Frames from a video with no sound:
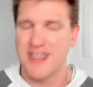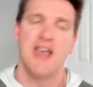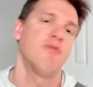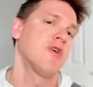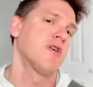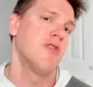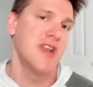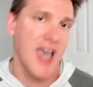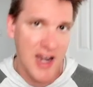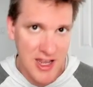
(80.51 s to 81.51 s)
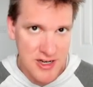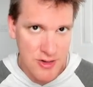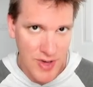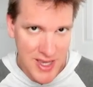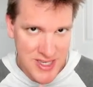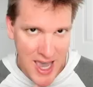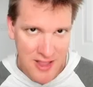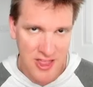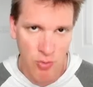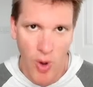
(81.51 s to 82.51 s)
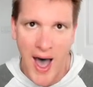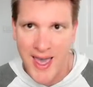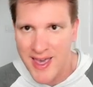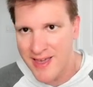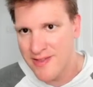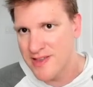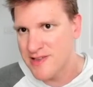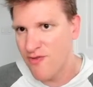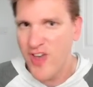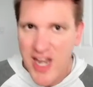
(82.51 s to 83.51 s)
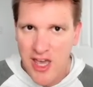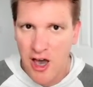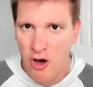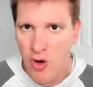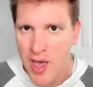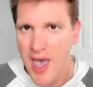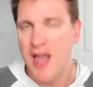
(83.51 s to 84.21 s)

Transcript: and we're going to get into exactly why in this video,